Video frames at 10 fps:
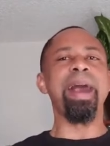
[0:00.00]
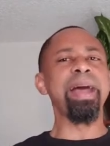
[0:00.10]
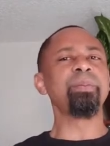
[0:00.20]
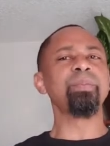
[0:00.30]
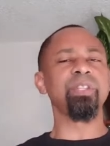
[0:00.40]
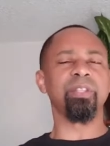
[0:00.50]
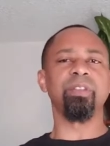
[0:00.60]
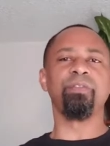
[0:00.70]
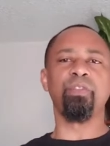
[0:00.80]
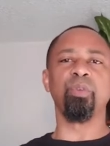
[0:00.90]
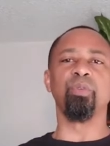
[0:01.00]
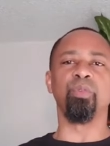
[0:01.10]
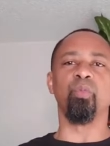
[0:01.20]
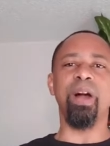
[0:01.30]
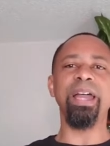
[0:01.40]
"I'm just
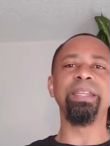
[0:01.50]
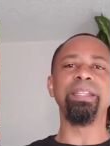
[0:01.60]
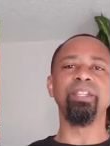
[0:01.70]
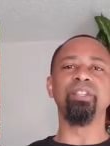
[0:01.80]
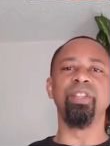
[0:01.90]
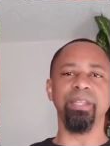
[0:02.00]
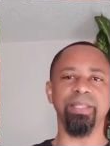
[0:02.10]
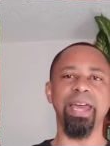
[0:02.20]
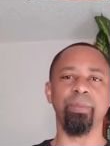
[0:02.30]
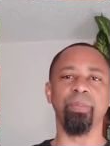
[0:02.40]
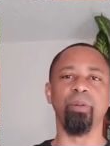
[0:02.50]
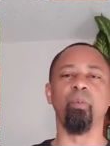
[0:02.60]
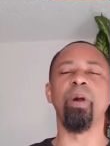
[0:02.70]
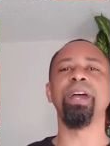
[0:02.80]
confused. Why did this happen?